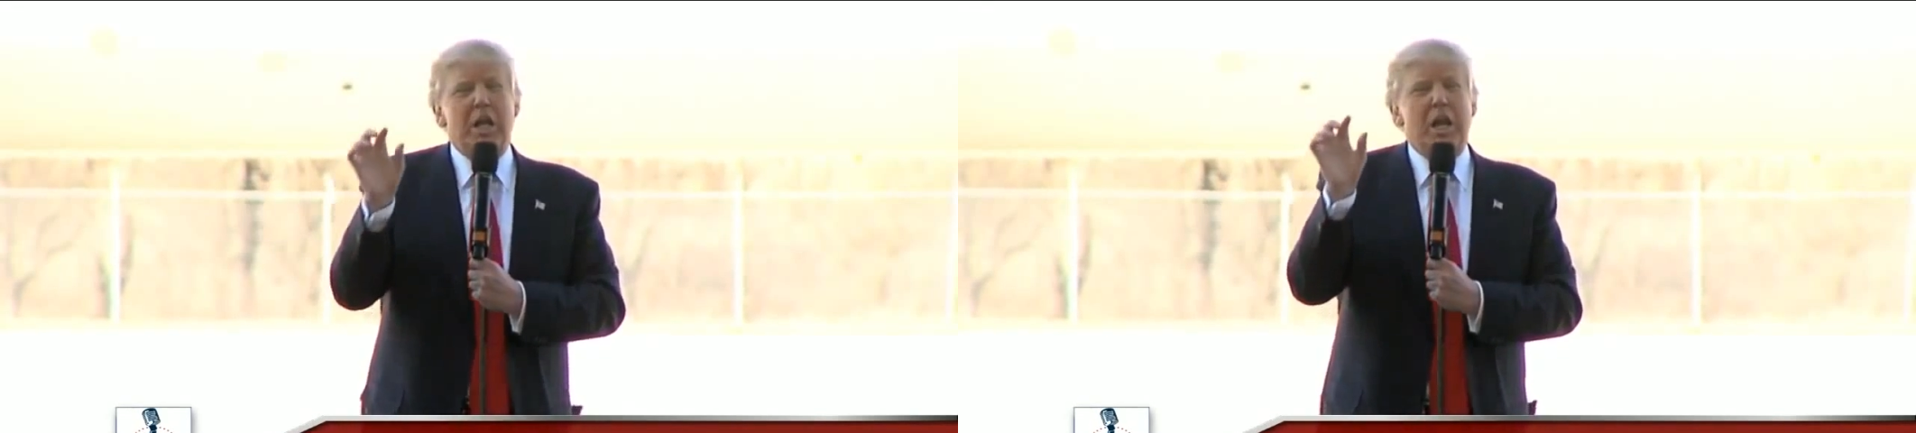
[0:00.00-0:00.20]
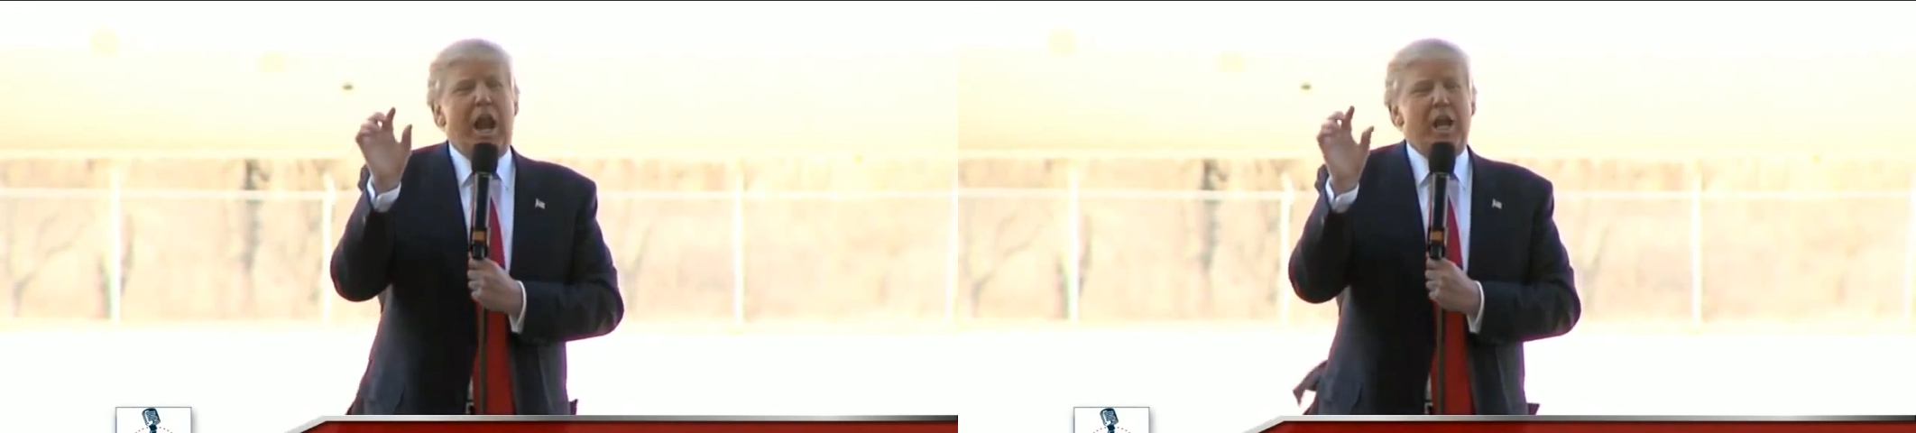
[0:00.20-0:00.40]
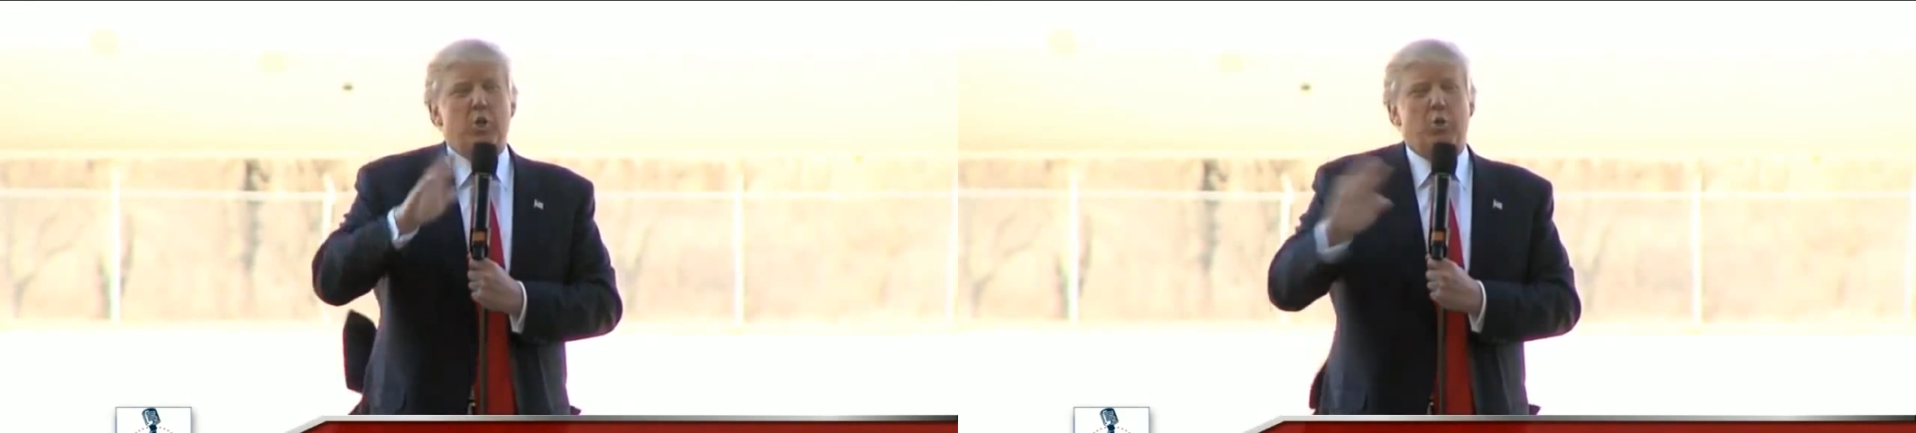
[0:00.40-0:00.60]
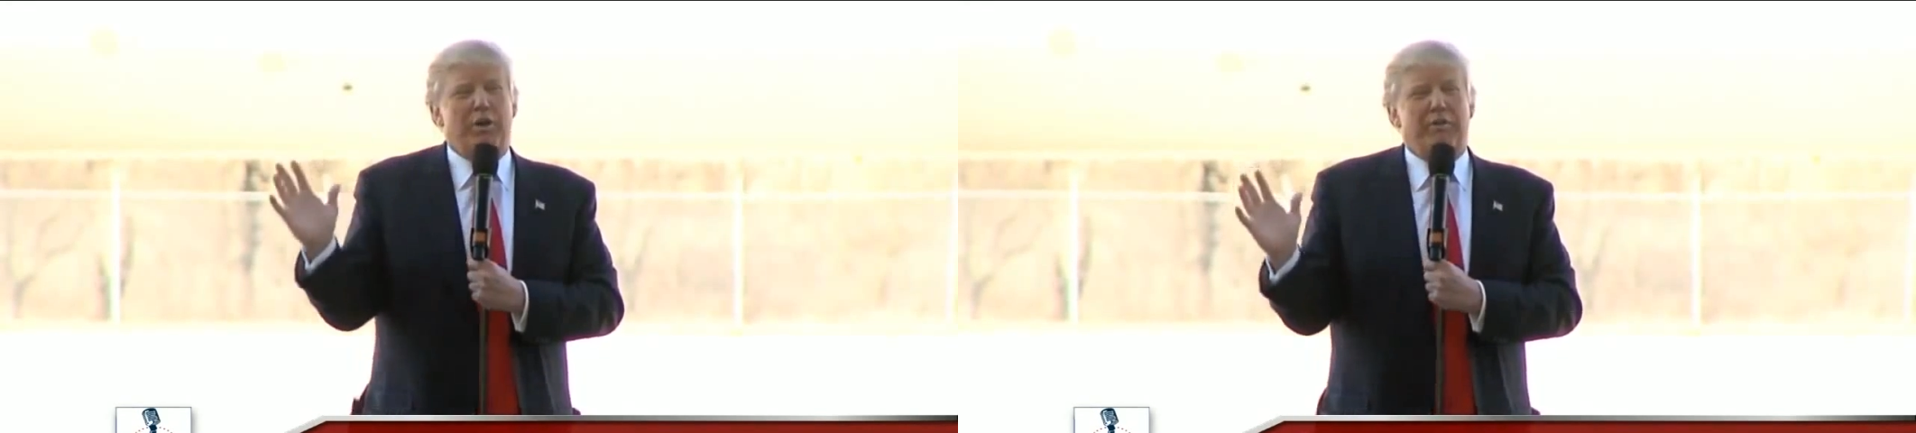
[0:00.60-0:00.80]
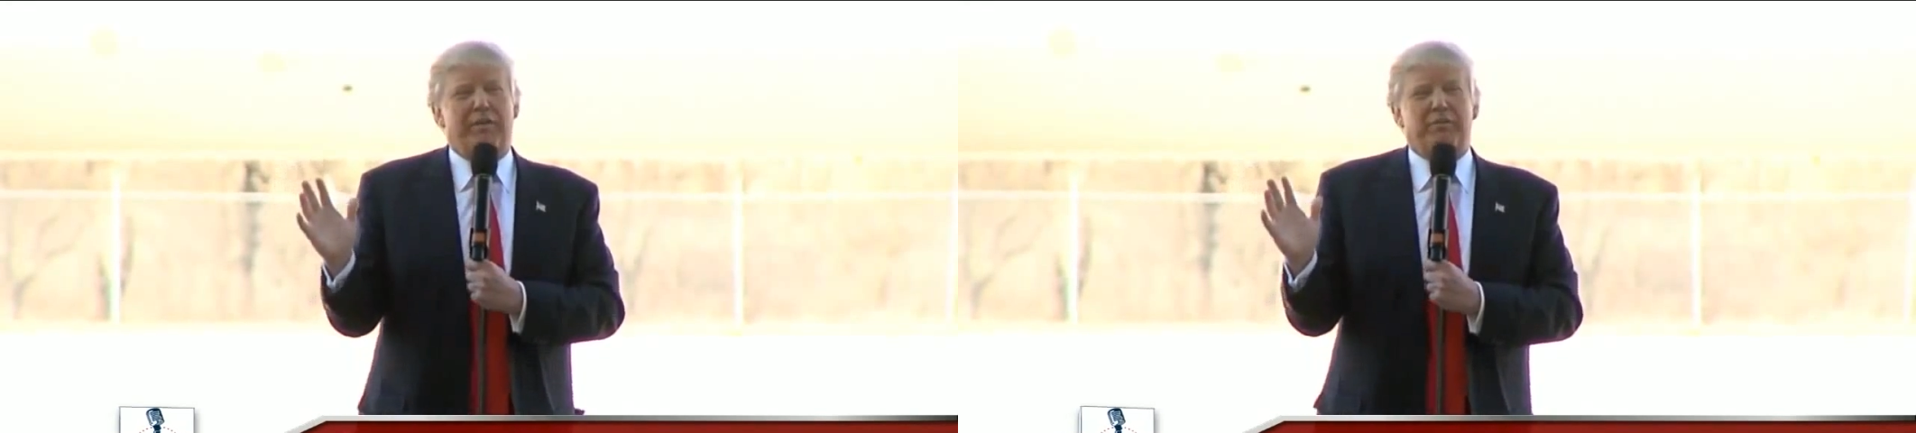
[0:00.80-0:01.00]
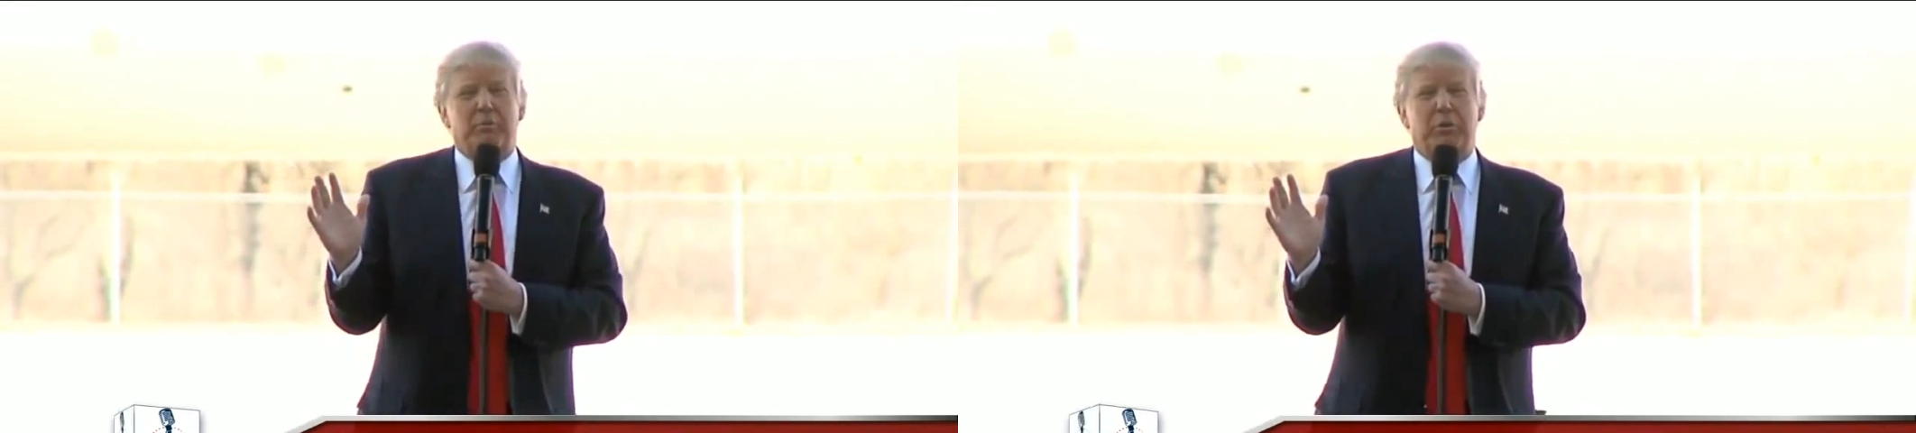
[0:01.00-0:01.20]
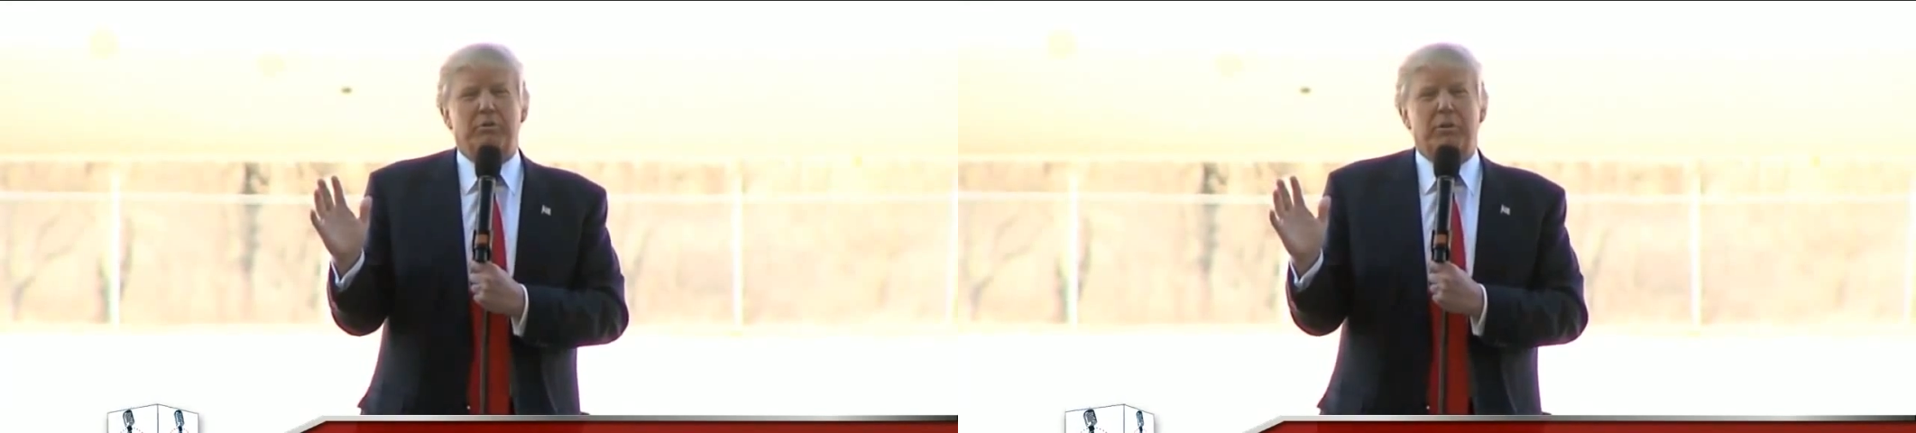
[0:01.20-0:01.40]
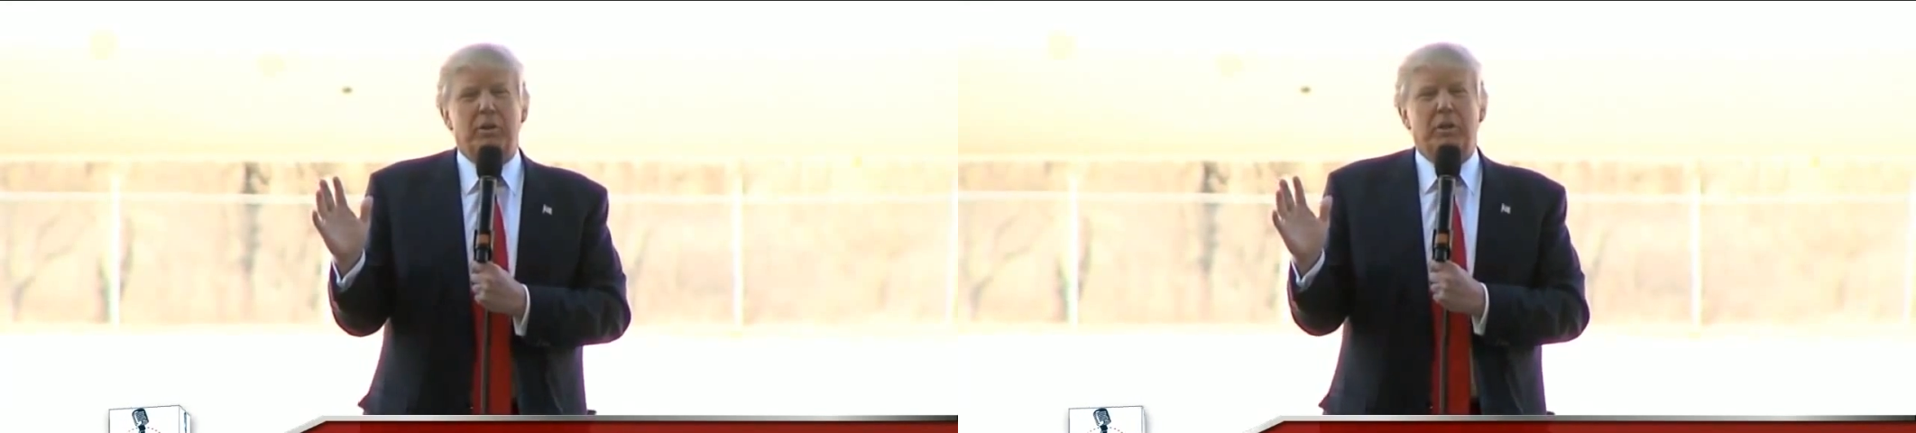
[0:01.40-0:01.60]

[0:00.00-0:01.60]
And you won't even have to move.